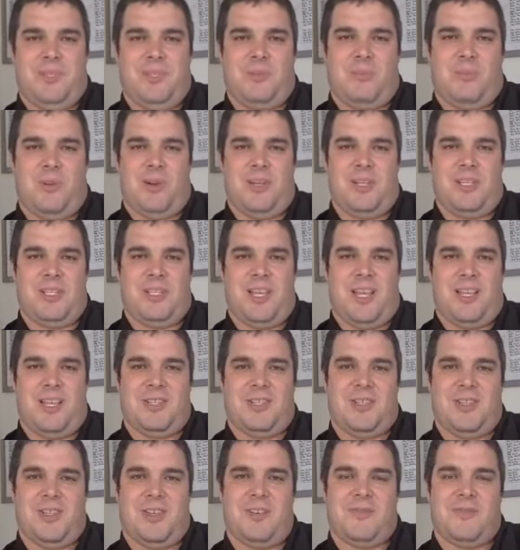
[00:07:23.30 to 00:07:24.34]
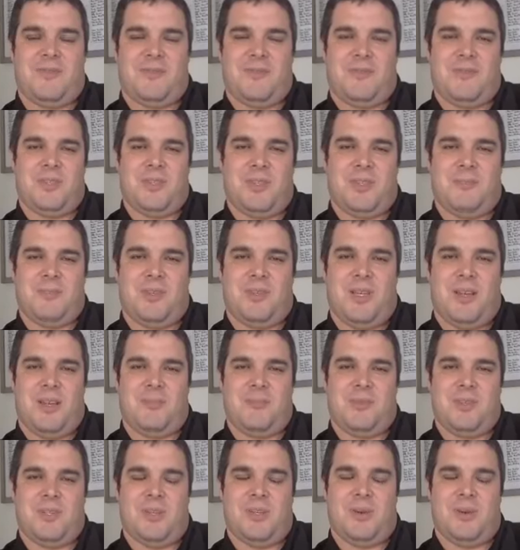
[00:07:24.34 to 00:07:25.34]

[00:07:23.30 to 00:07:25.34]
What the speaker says: It's pretty sad stuff sometimes.